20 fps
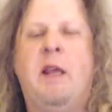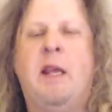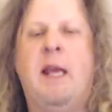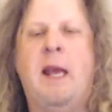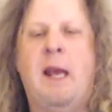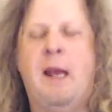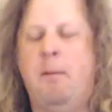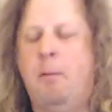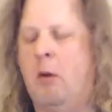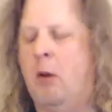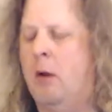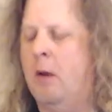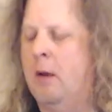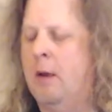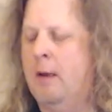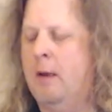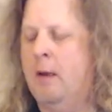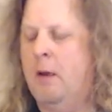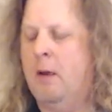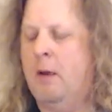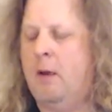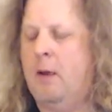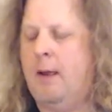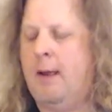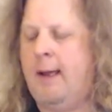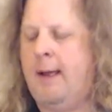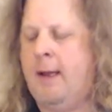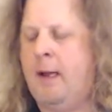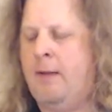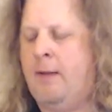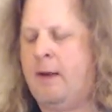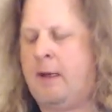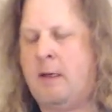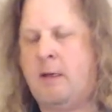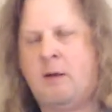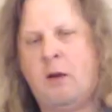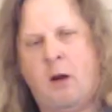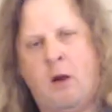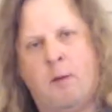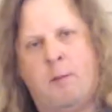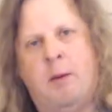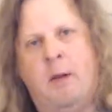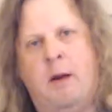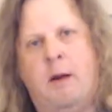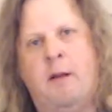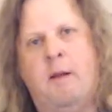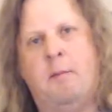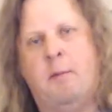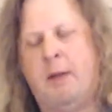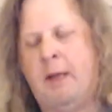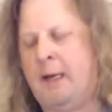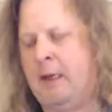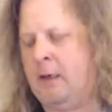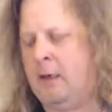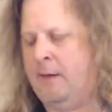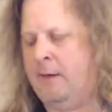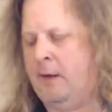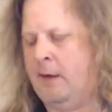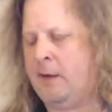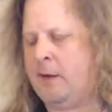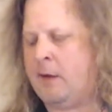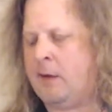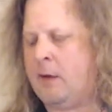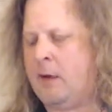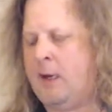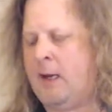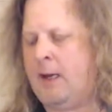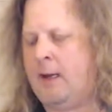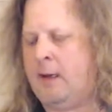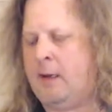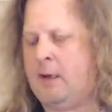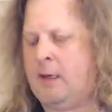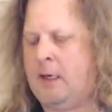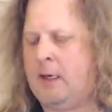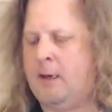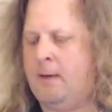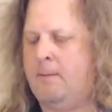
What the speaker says: Campbell, the guitar player that played on this, and